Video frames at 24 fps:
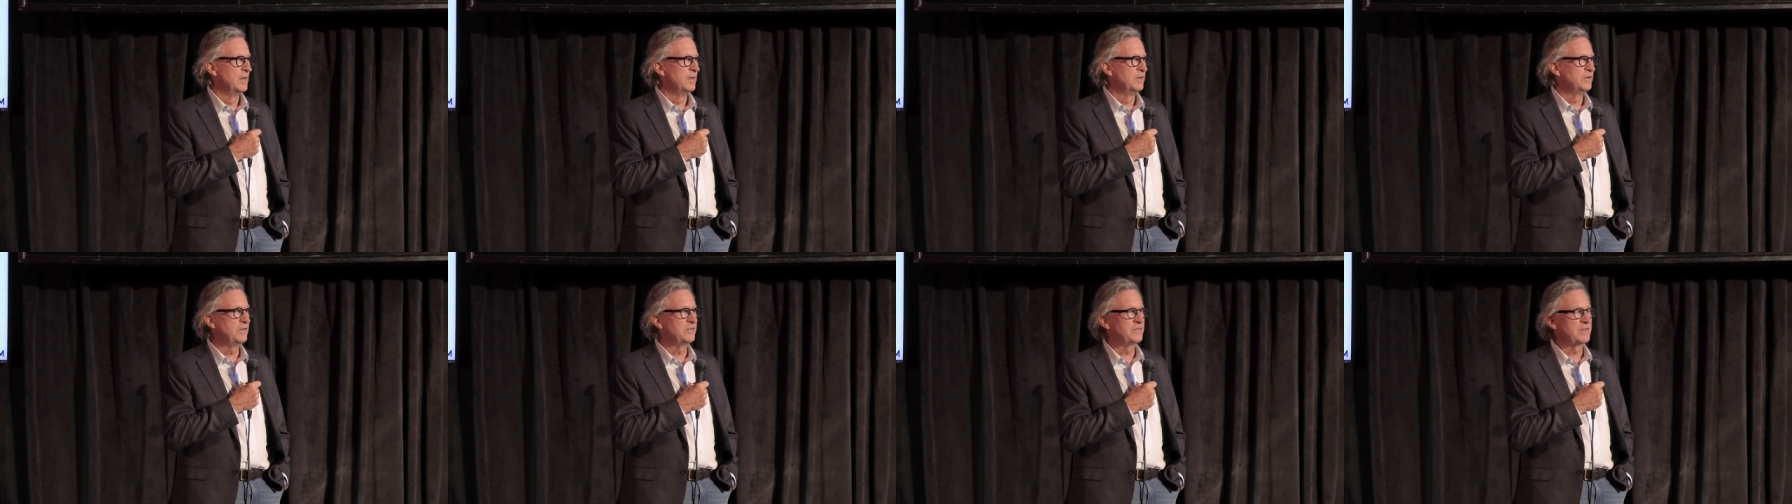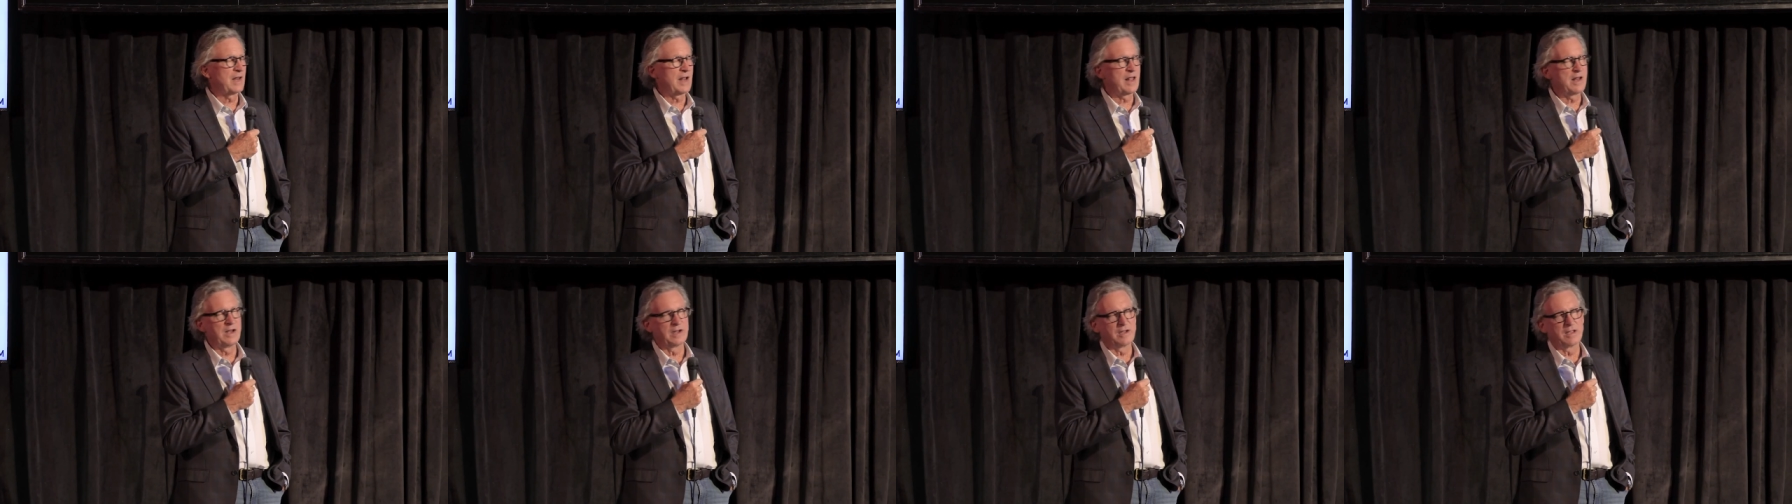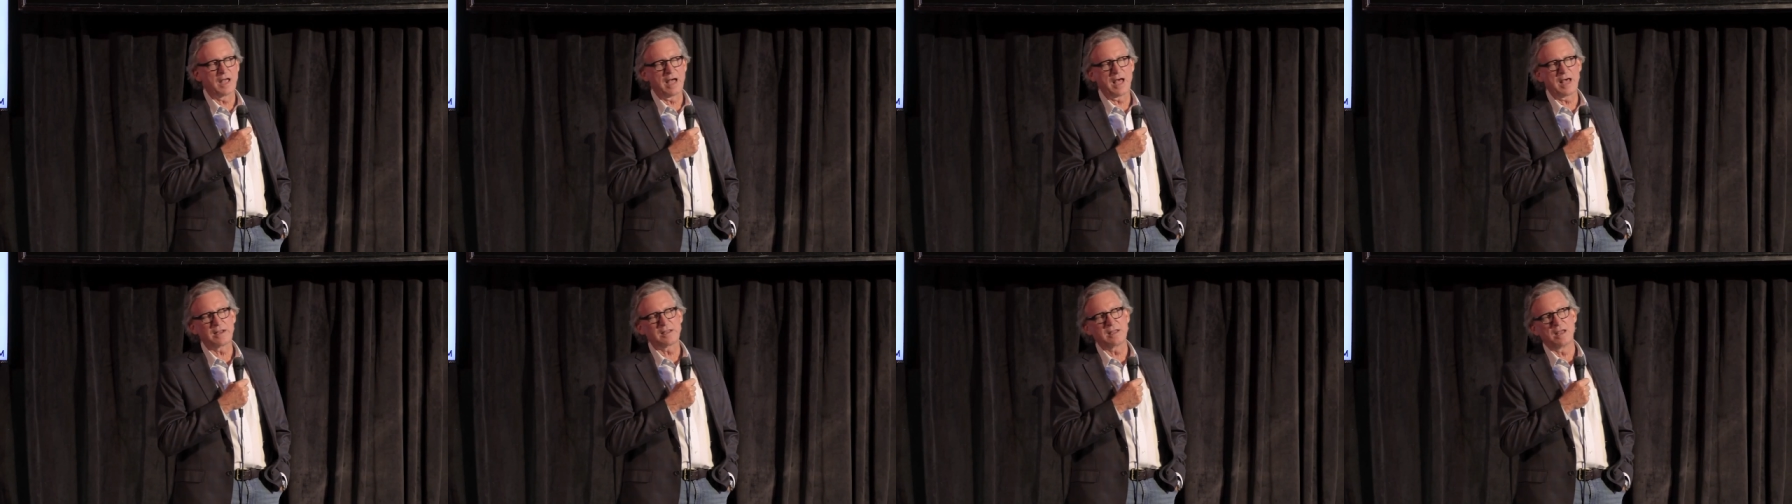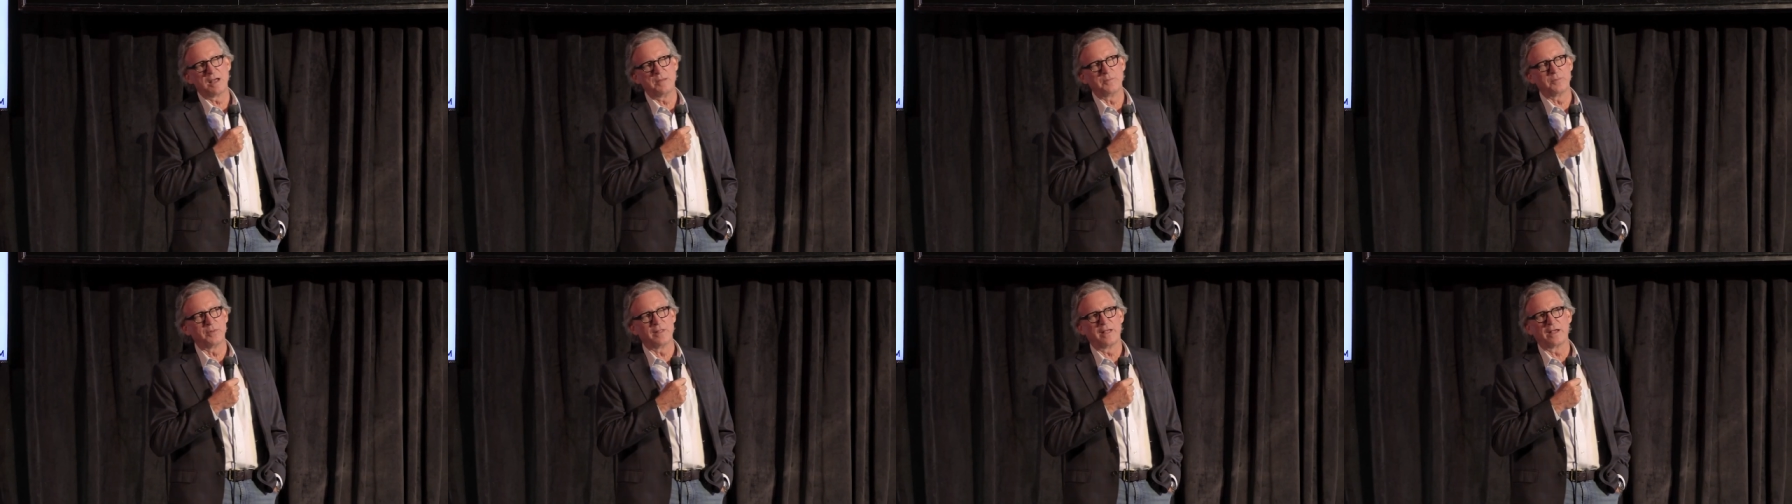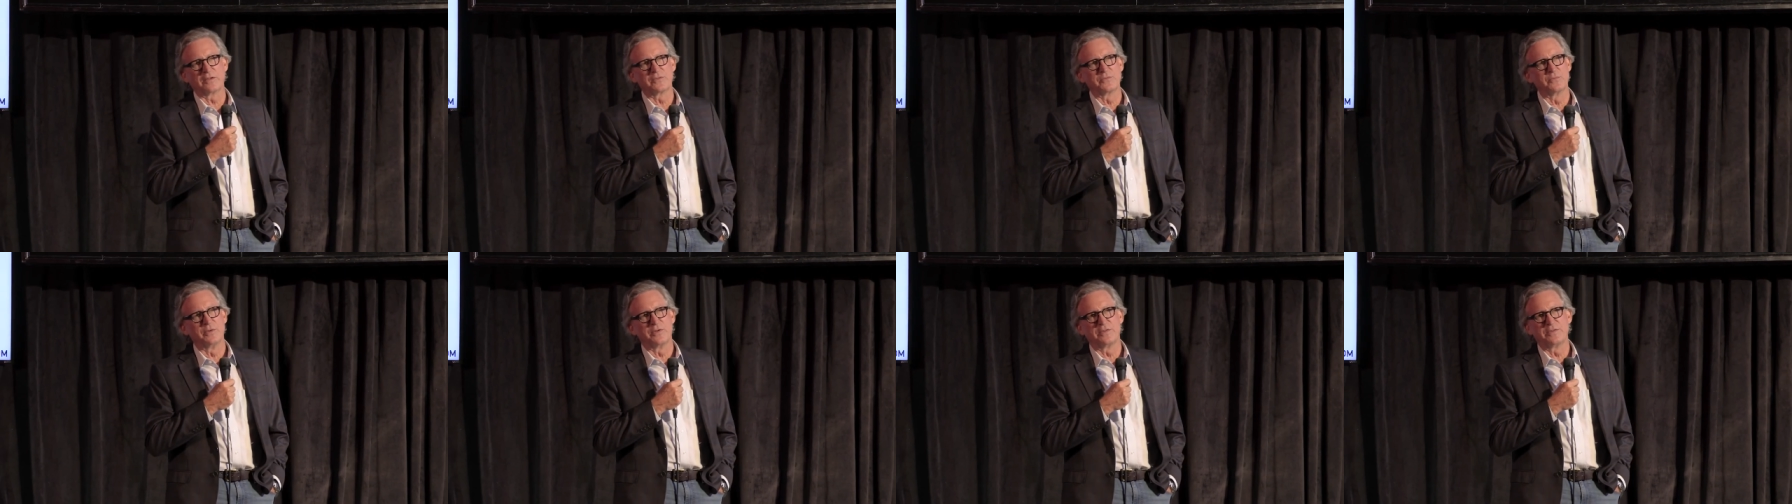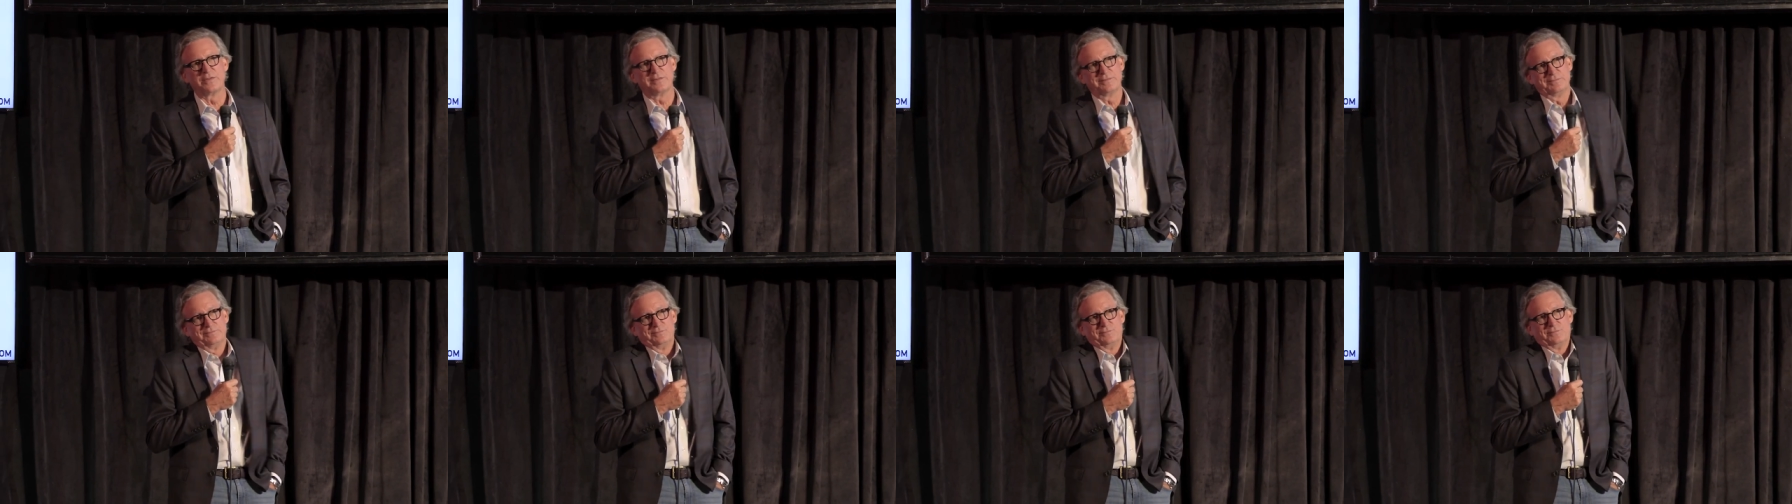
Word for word: she said I had a God complex, which